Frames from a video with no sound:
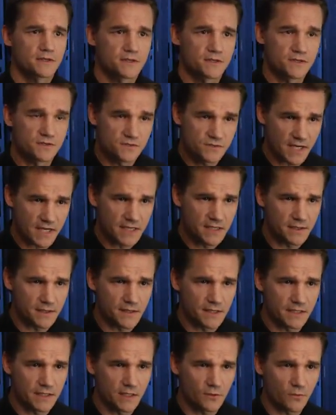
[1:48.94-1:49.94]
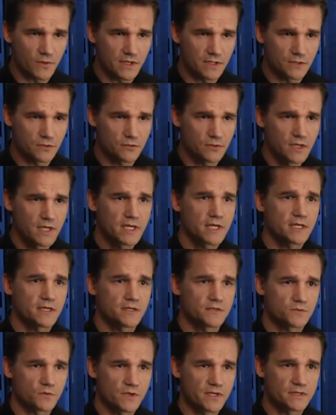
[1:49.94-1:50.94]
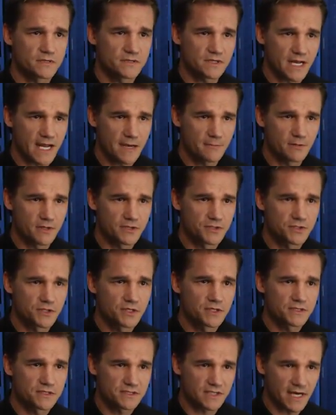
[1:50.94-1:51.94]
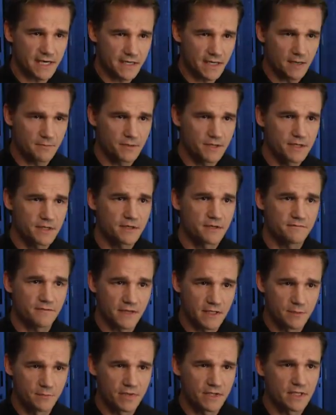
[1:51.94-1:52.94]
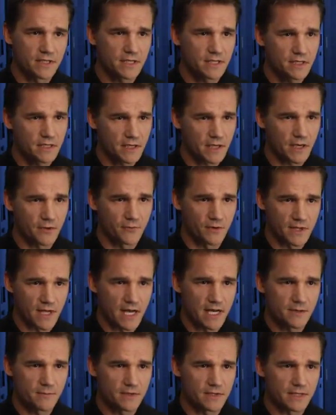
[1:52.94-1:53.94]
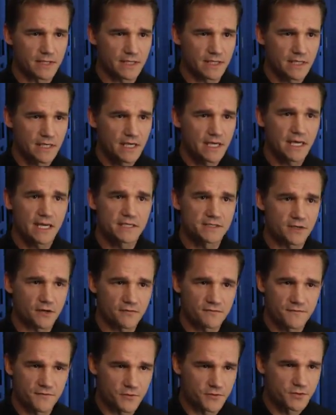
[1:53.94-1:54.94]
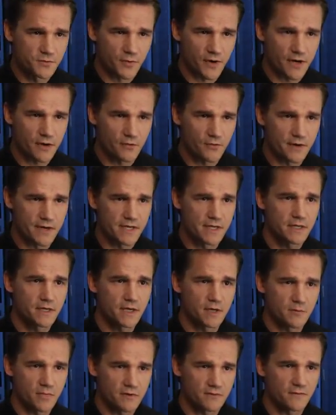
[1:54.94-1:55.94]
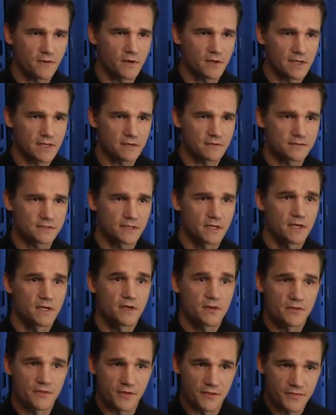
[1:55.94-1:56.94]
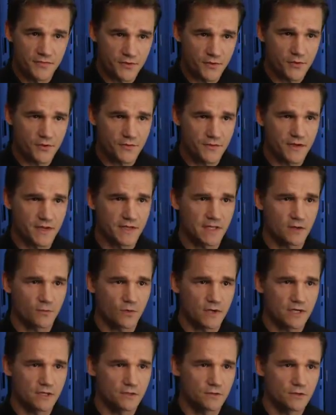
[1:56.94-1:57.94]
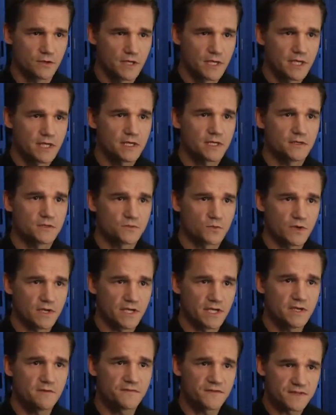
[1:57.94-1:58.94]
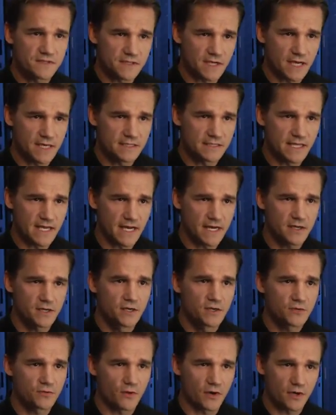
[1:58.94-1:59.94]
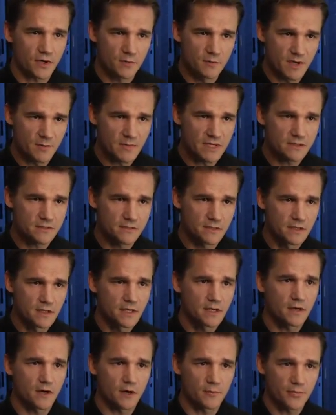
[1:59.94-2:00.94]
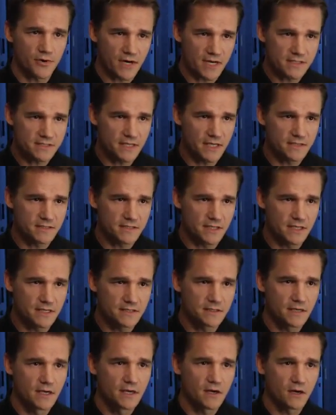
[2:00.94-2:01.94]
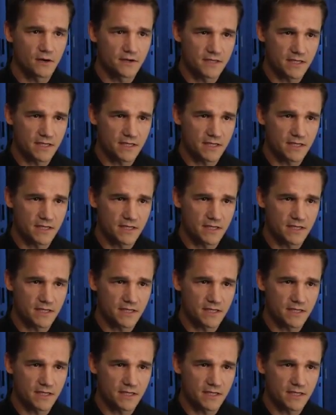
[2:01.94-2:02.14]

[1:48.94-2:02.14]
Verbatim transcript: The second thing that we do is we establish site up availability and reliability as our first priority above all else. The third thing that we do is we emphasize that through our commitments, our processes, our